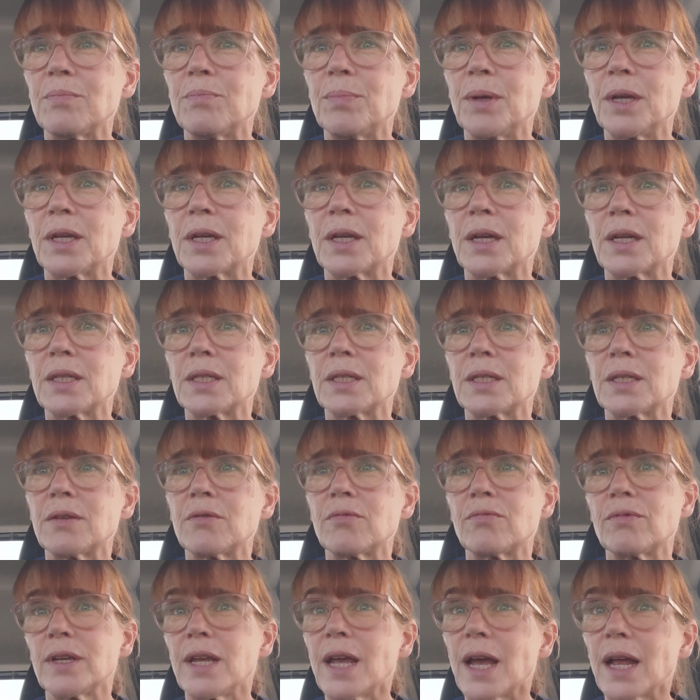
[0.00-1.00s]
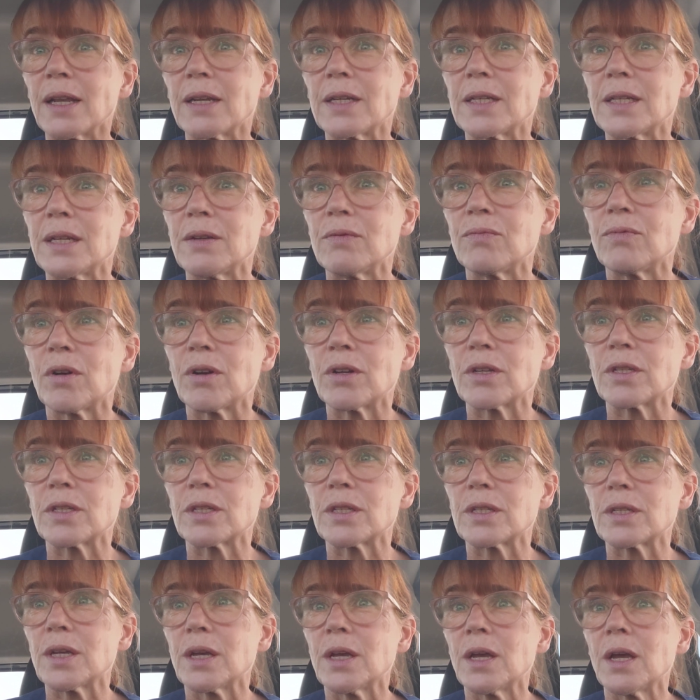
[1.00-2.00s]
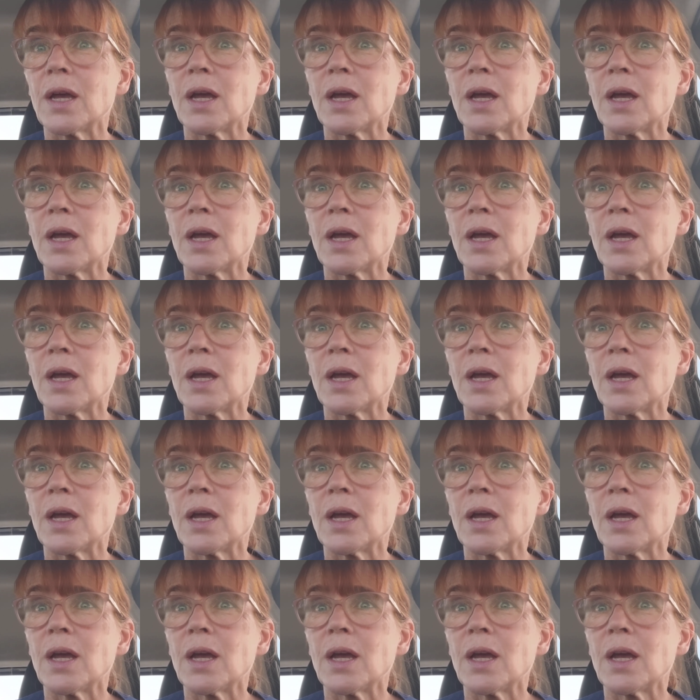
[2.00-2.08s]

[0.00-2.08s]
because the reality was